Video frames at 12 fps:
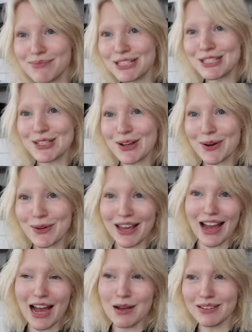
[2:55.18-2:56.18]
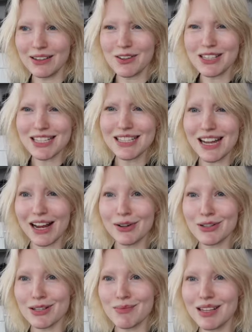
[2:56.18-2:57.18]
So yeah, I'm like on season 8
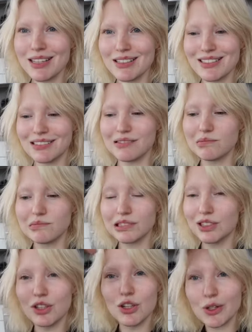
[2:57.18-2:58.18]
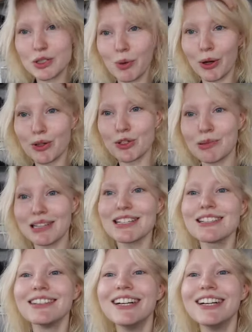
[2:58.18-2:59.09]
or something, so no spoilers please.